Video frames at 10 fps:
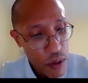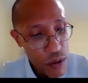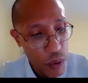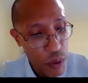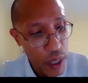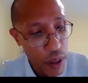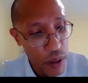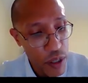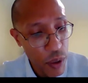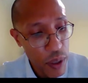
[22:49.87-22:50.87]
So there
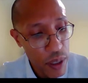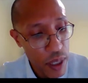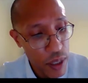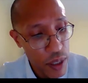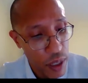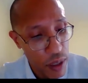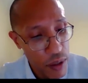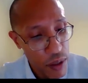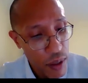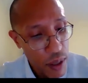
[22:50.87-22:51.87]
are two
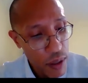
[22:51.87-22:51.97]
conditions